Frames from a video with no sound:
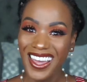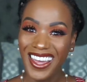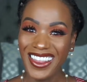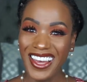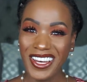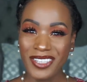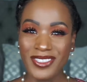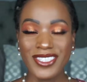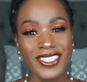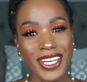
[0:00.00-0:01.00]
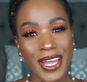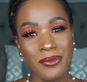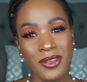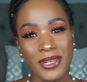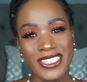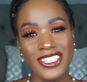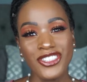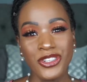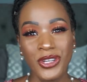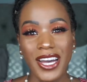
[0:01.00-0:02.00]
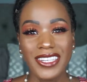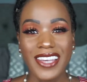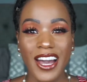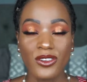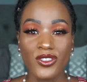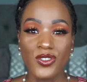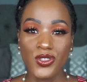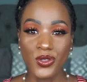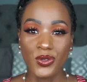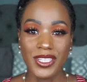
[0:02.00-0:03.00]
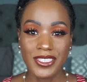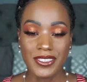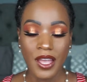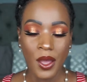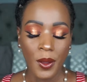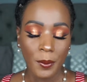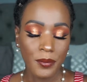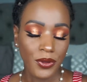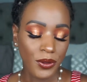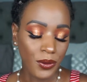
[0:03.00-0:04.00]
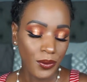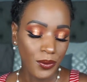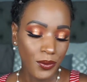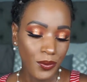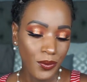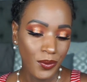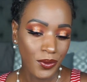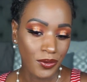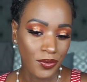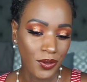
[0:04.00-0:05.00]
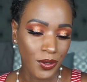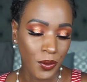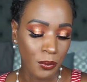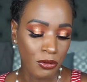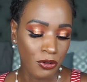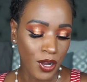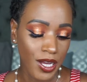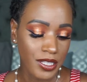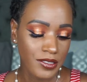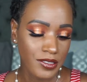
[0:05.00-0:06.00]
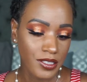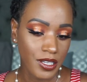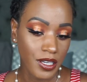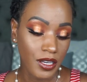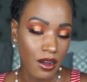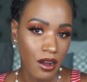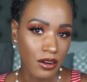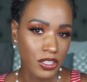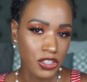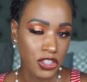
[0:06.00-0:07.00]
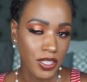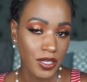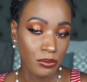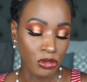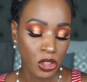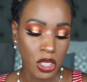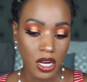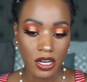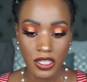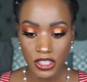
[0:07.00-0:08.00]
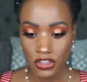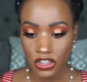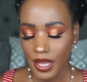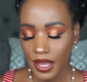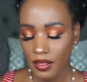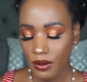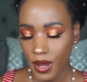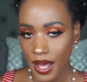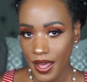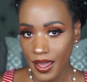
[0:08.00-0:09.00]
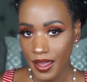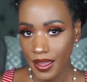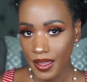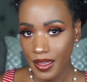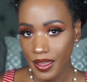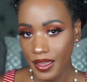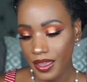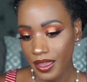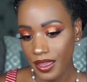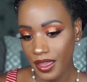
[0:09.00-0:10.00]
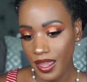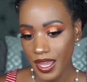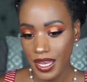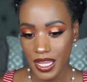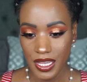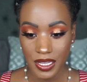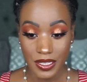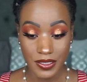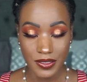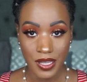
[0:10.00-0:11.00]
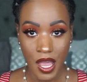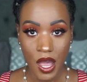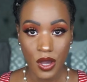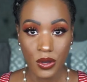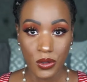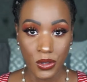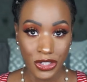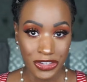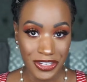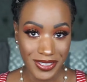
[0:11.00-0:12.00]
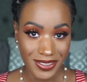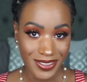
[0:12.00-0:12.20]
Hey loves, today I'm going to be teaching you guys how to do this beautiful bronzy, orangey, burnt orange halo eye, and it is gorgeous.